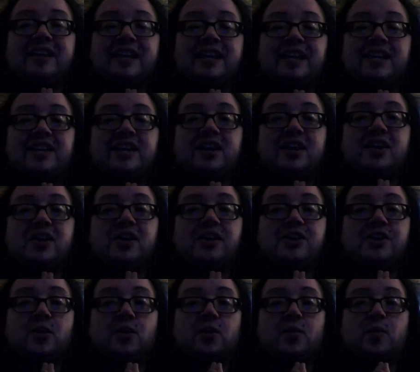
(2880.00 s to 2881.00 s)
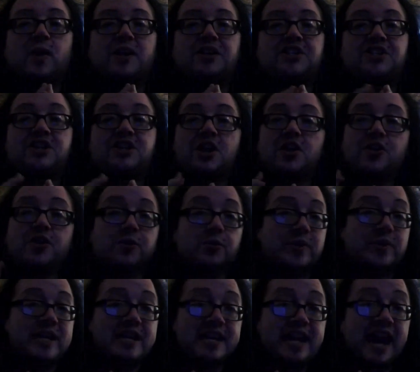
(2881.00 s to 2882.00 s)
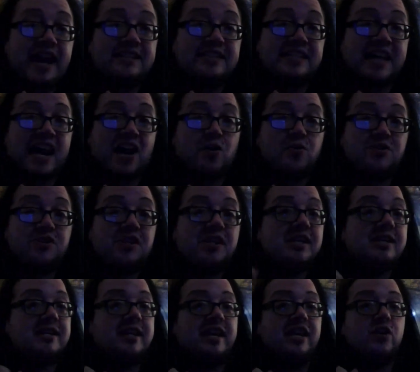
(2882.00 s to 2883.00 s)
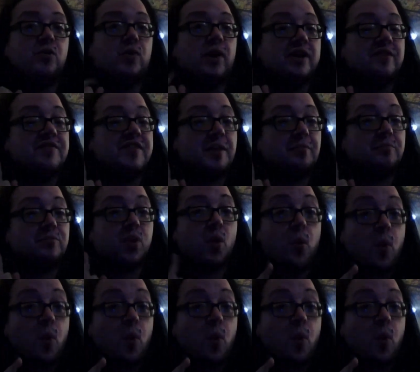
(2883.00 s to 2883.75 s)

letting your once three cats out, getting one of them